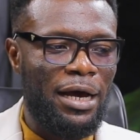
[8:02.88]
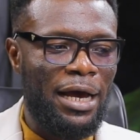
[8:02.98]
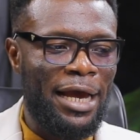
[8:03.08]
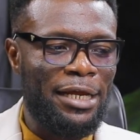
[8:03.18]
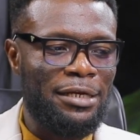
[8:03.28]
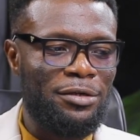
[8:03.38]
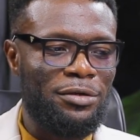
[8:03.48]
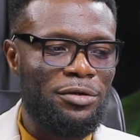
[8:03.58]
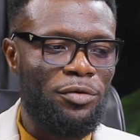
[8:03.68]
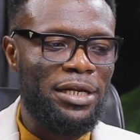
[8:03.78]
I
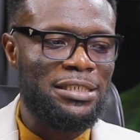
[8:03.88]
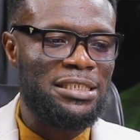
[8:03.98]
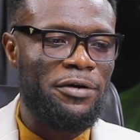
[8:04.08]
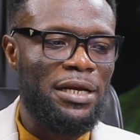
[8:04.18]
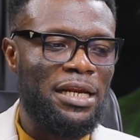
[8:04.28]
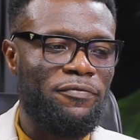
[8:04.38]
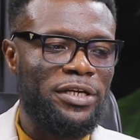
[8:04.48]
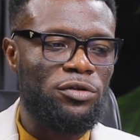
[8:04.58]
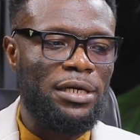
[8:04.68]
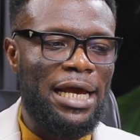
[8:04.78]
don't necessarily
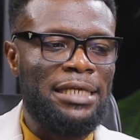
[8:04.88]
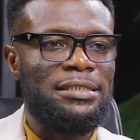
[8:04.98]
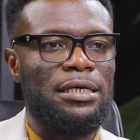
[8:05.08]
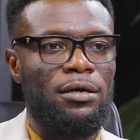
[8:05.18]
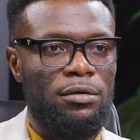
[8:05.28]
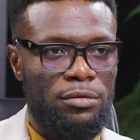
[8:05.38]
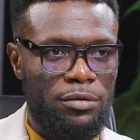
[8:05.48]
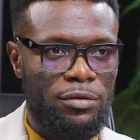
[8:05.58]
leverage on Excel,